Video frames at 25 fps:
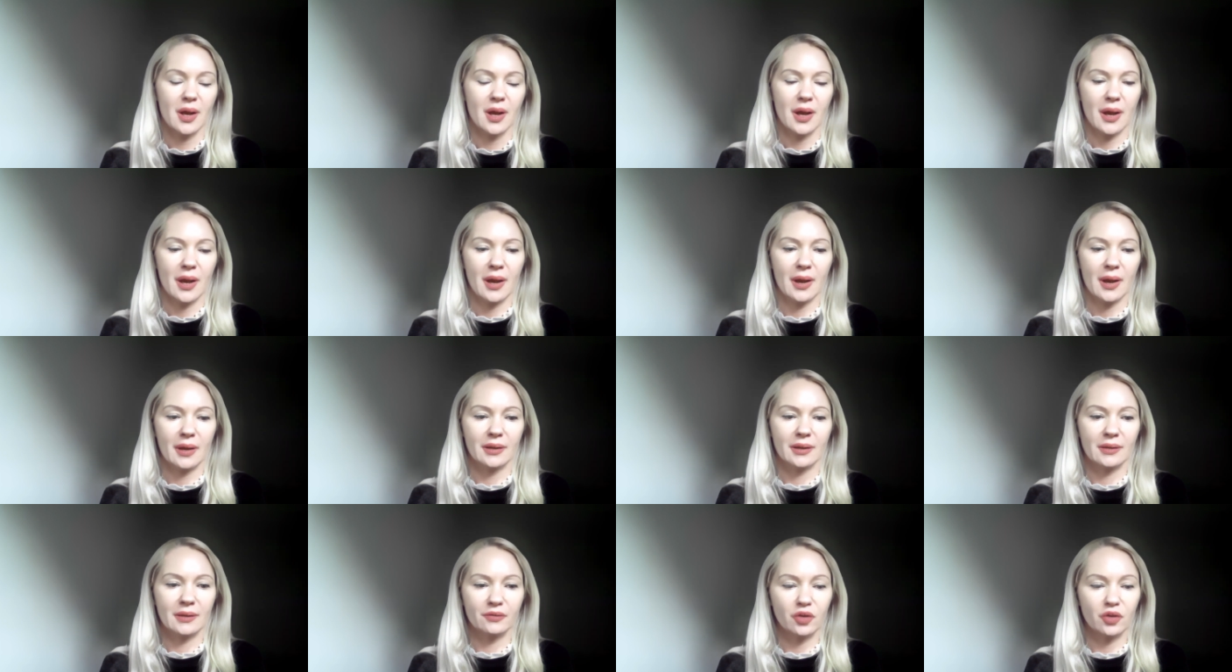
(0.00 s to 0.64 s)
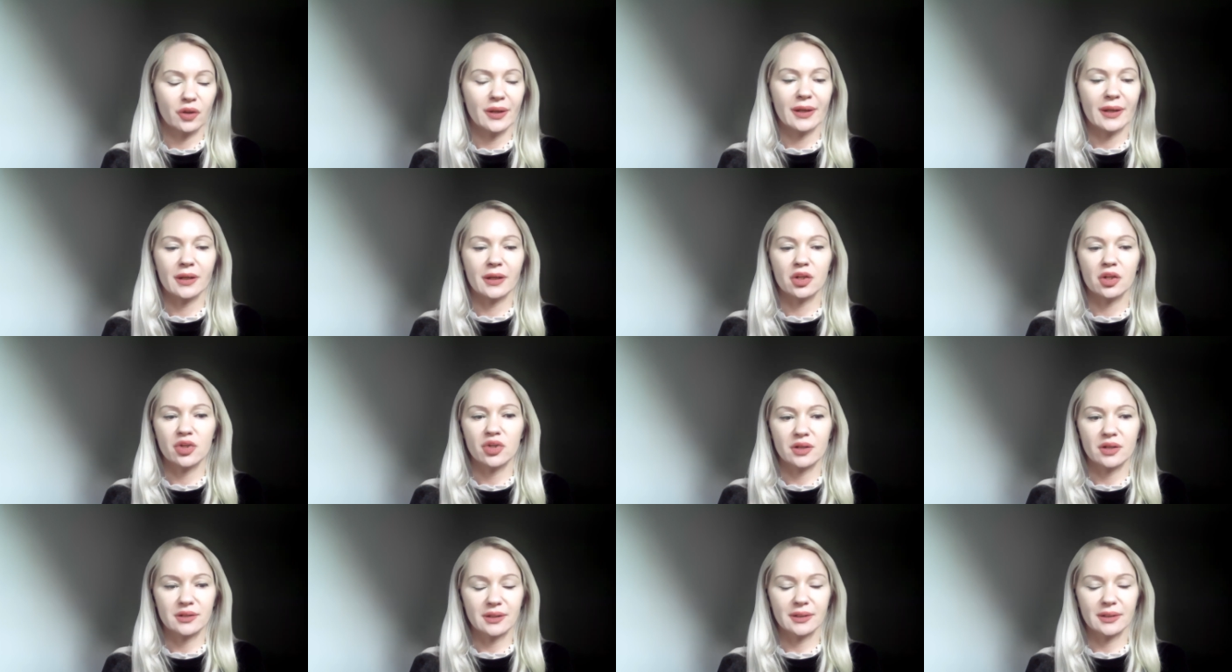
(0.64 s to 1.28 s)
And if they're not
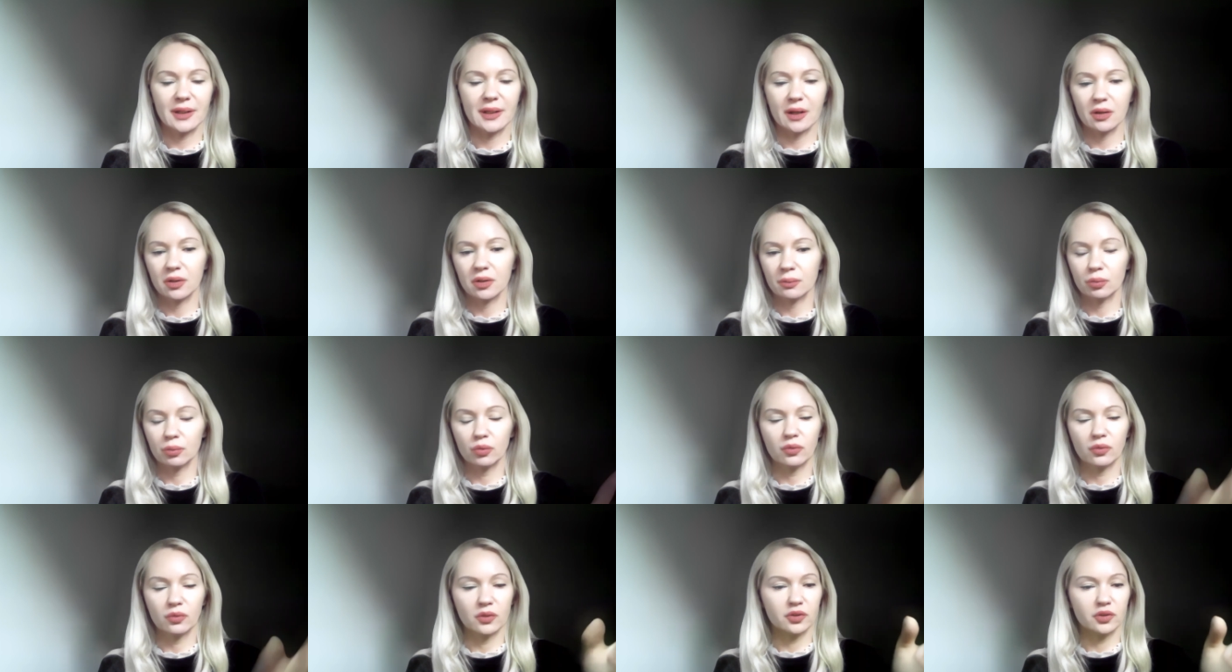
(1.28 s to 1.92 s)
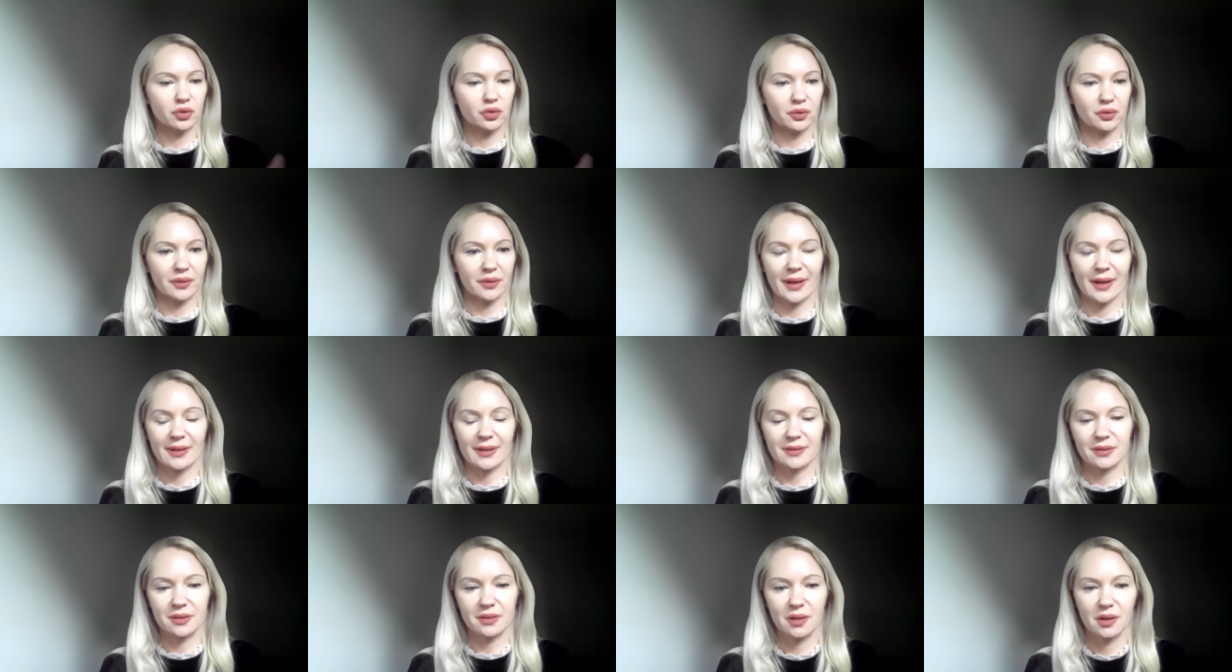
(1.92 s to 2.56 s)
interested, they're going to move on to the
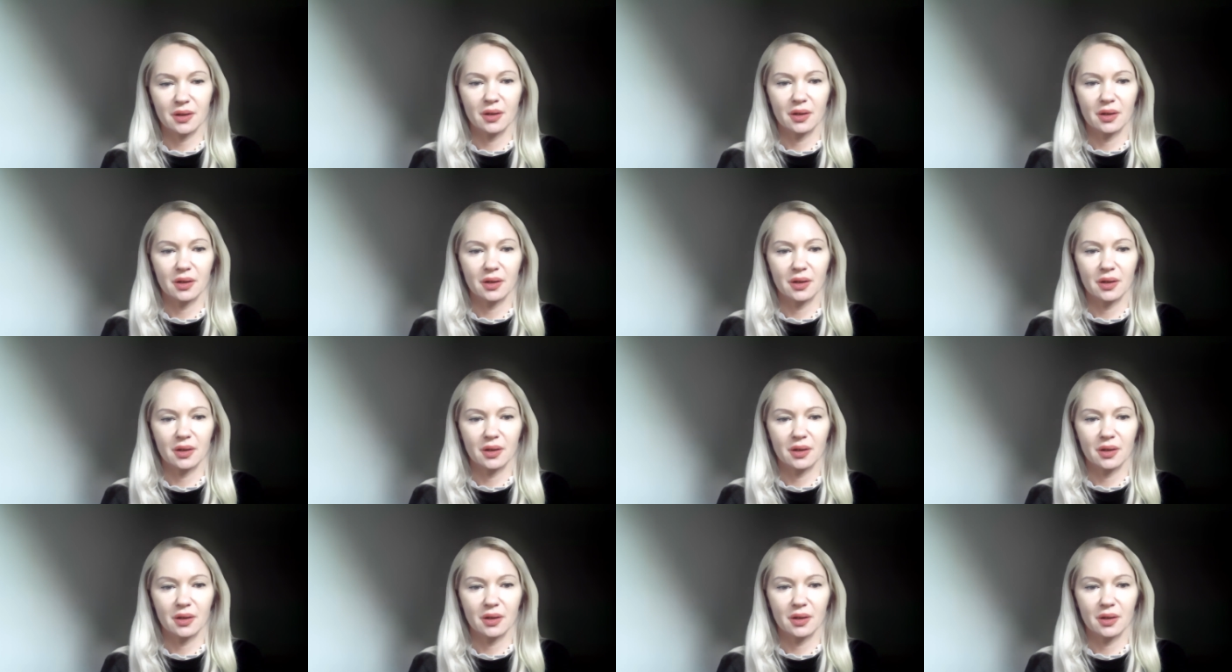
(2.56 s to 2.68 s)
next.